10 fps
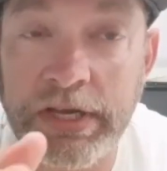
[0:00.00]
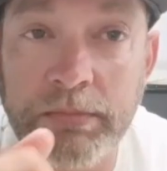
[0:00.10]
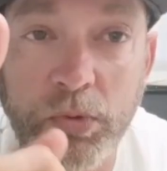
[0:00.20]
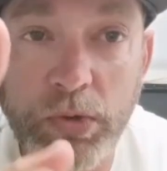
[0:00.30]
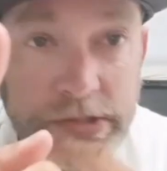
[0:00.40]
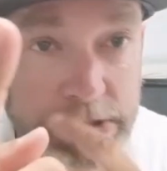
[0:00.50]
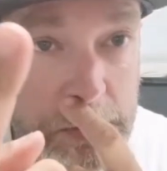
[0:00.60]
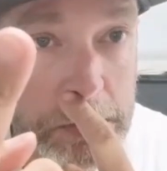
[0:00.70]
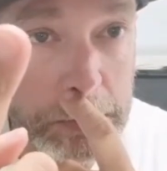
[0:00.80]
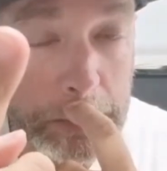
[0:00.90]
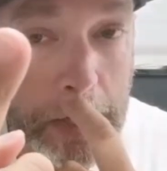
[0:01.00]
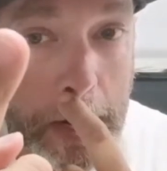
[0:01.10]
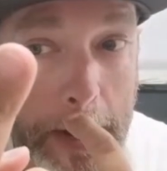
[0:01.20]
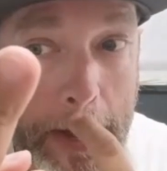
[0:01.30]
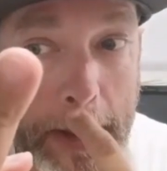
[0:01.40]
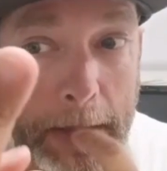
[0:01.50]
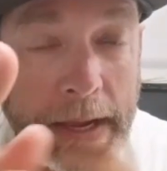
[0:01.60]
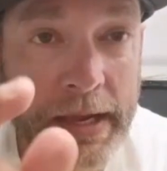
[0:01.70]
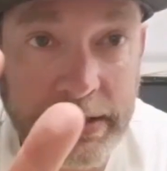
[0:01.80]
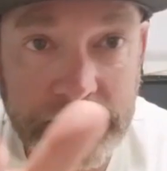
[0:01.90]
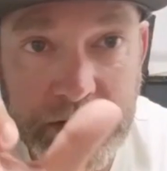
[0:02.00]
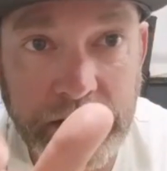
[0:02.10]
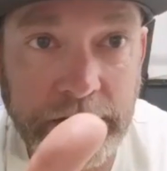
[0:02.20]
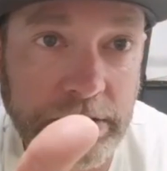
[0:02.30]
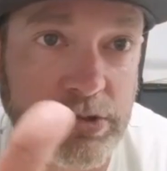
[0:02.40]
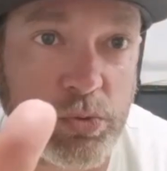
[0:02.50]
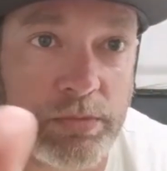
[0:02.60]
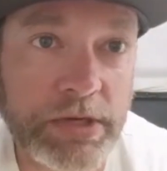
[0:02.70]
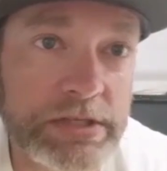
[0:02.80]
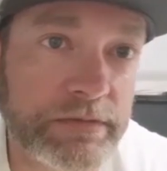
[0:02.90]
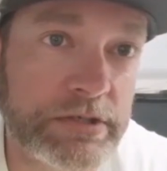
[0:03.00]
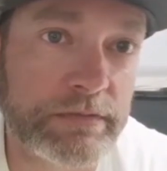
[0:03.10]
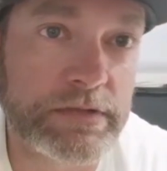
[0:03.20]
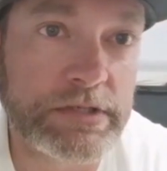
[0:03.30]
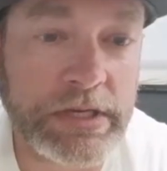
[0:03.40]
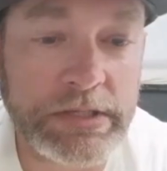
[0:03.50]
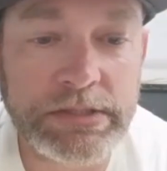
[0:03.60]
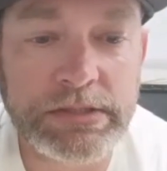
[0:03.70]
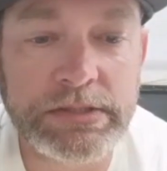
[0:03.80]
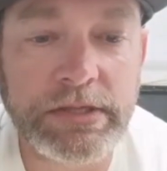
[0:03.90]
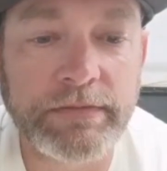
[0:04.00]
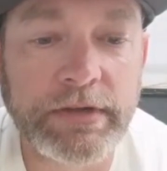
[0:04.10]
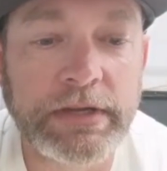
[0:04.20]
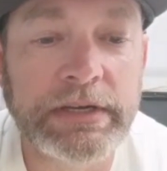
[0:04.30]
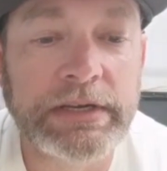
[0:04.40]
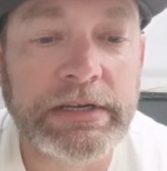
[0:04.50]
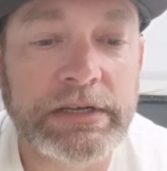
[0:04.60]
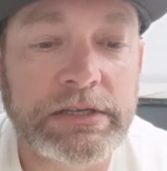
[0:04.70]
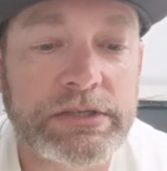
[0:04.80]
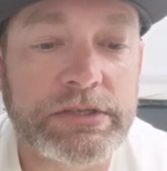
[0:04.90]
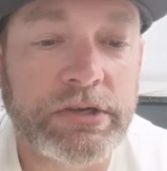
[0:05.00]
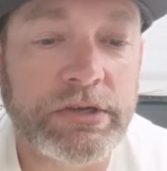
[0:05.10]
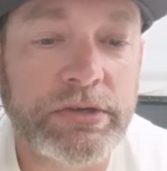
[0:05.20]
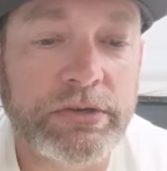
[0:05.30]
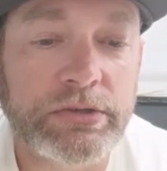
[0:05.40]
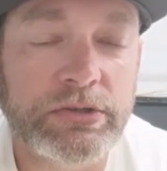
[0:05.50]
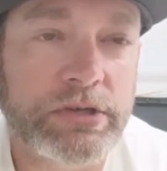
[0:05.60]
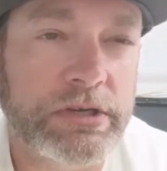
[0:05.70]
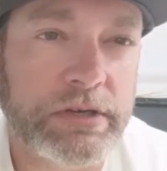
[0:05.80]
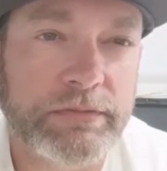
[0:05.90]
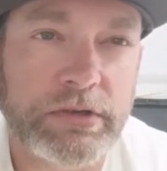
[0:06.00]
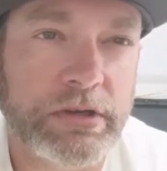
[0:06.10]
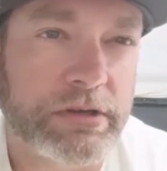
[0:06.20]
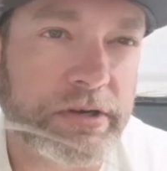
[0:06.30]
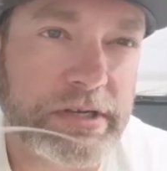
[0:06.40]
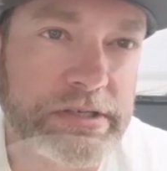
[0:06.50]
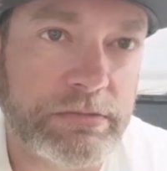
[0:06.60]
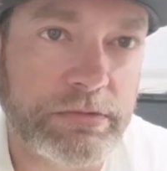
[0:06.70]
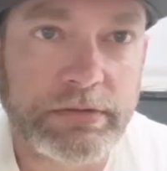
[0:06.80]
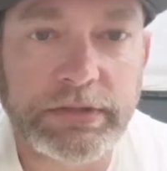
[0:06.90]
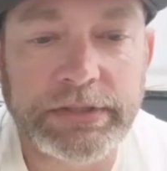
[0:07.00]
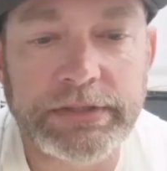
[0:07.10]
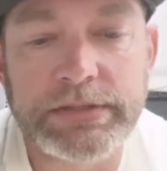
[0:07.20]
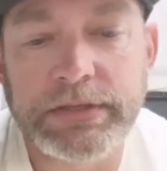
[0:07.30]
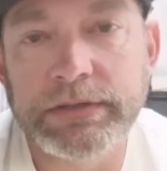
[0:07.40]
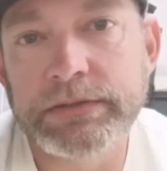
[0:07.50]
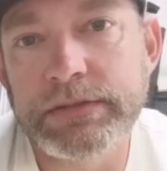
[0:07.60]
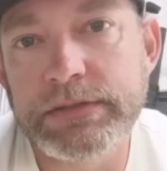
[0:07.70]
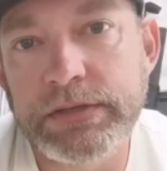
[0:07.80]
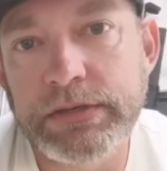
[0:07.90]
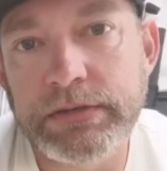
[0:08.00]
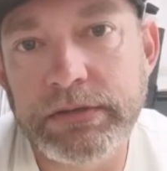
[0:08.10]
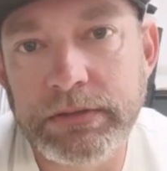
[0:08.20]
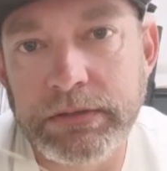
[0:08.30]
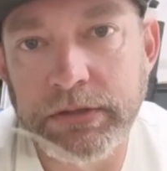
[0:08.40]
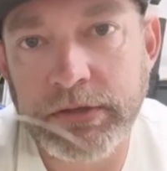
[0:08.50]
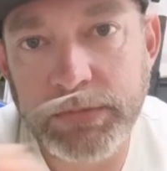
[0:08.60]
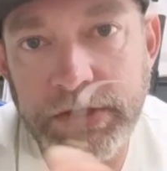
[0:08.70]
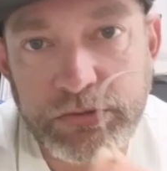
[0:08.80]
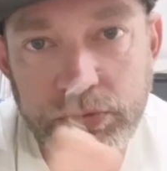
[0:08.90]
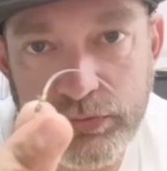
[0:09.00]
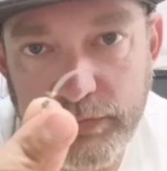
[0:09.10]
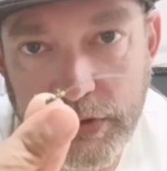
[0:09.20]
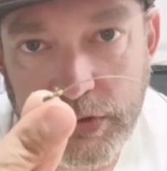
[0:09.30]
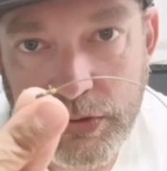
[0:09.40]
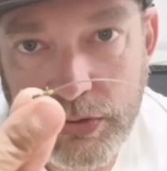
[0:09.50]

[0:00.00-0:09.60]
1 circle hook, and tiny little squid baits fishing for sandies and stuff. So you don't have to go crazy with your leaders. So hope that's useful.